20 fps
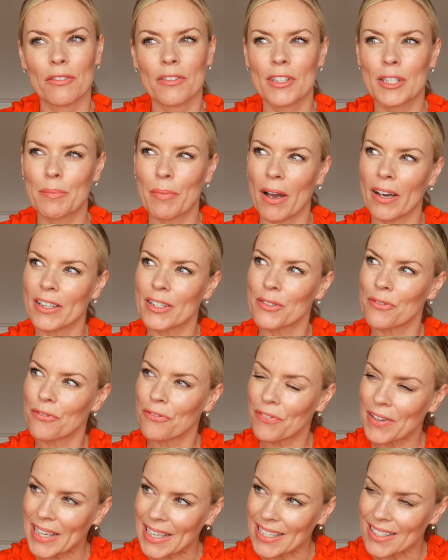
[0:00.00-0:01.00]
Spider's
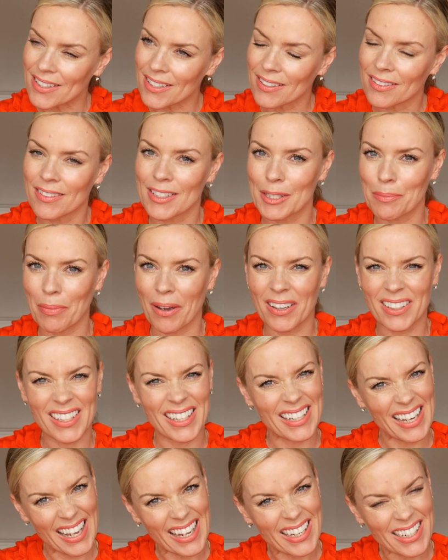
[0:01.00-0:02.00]
feet? Spider
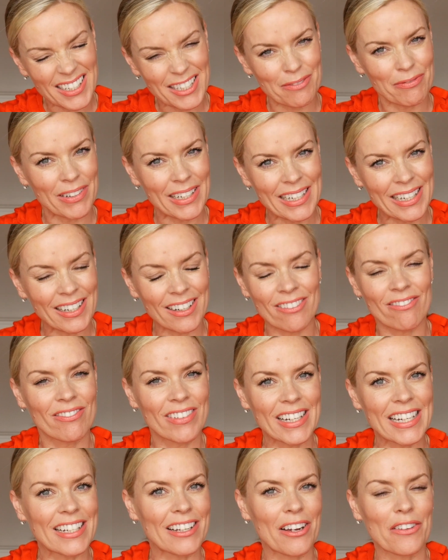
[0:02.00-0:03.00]
legs? Really? I don't
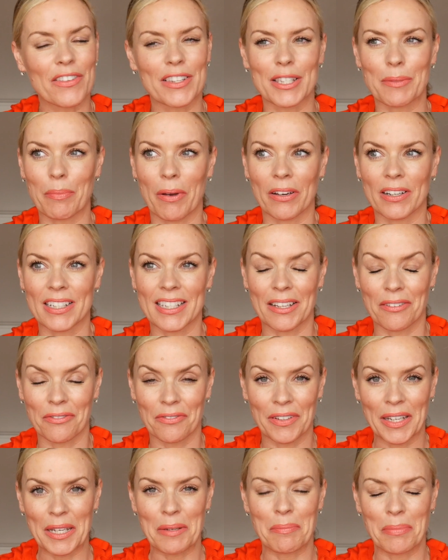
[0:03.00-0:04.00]
really know that spiders have
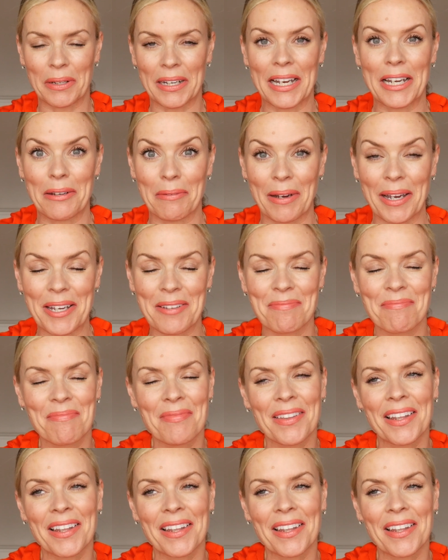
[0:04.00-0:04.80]
feet, but anyway.